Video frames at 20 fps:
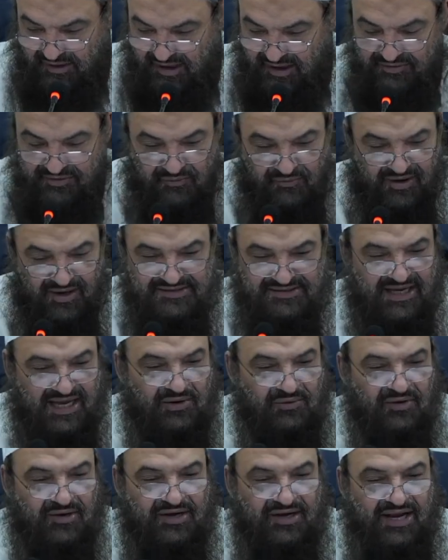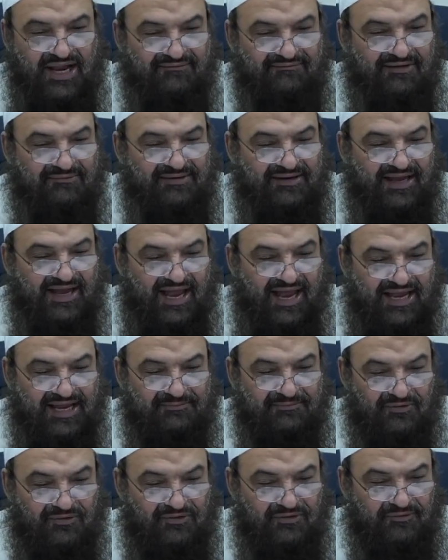Otherwise, I will never be
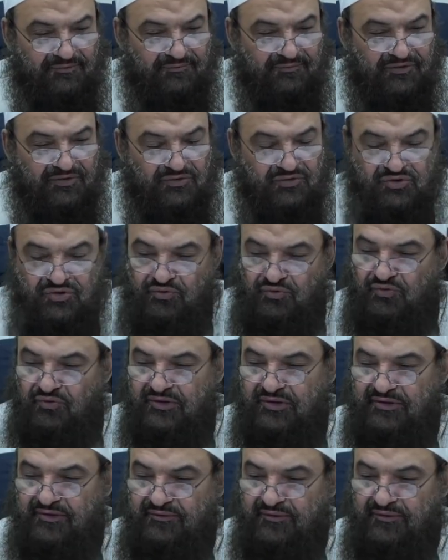able to